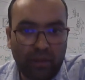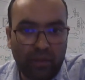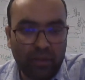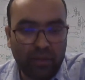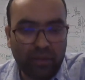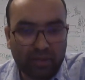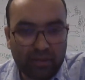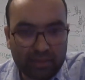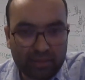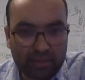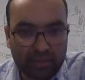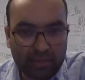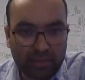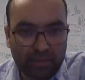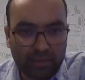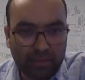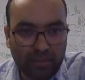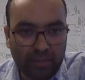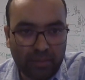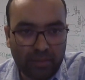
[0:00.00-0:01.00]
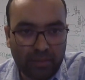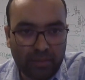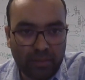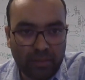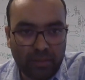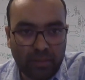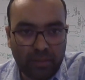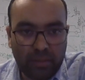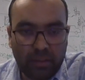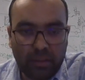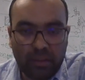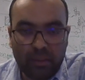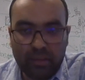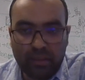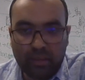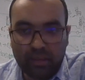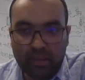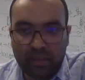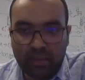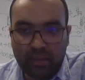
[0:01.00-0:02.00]
trees,
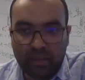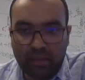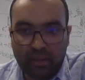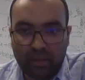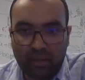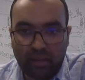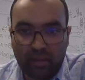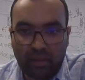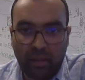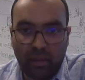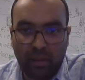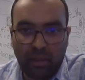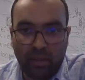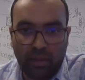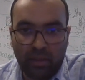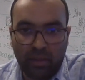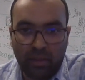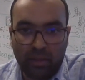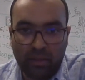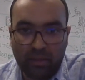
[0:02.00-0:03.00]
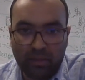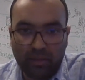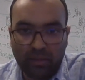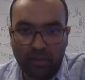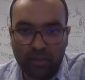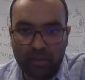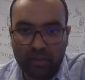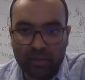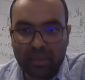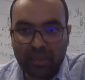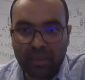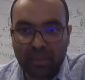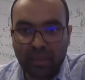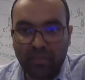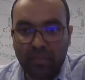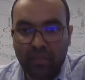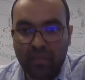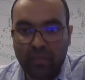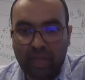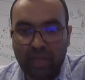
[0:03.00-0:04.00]
then from this data
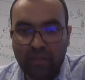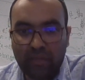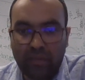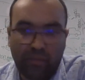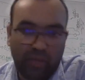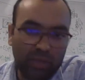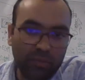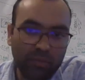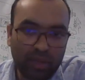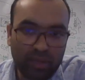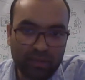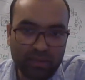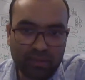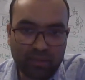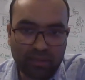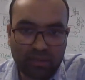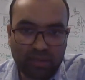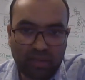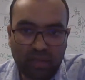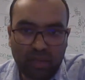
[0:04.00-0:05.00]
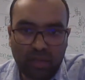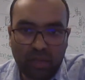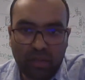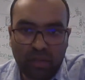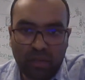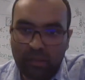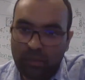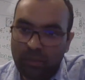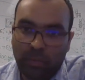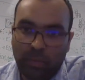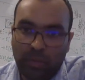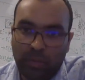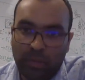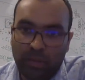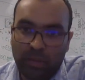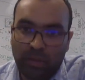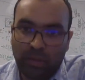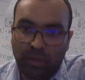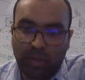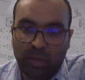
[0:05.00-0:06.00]
we derived a weight mask
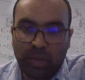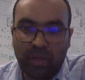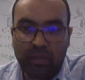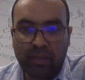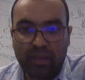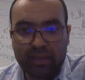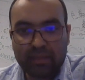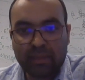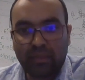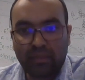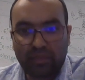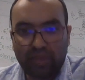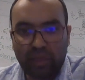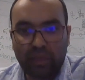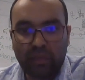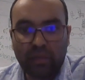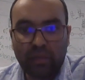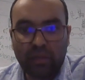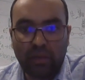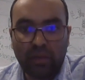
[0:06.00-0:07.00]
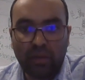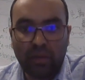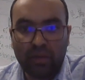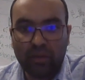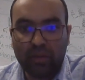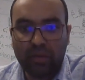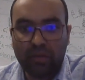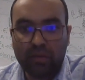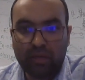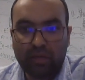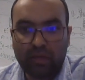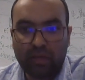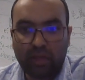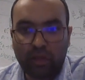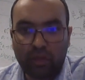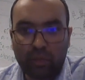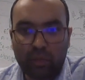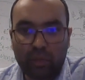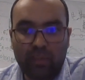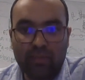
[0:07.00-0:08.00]
where we get extra weight on the
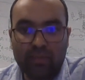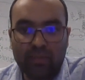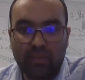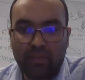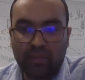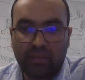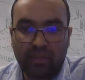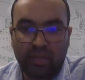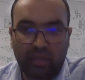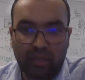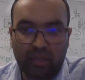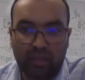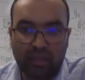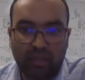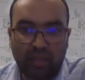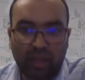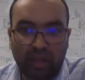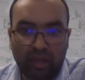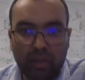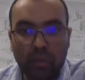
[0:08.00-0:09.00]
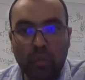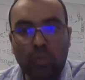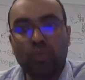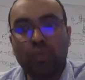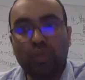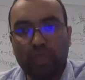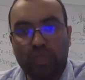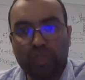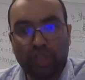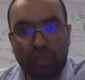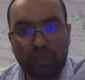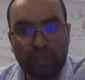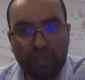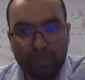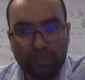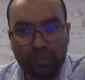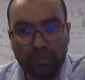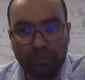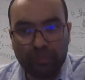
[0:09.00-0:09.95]
canopies that are close to each other.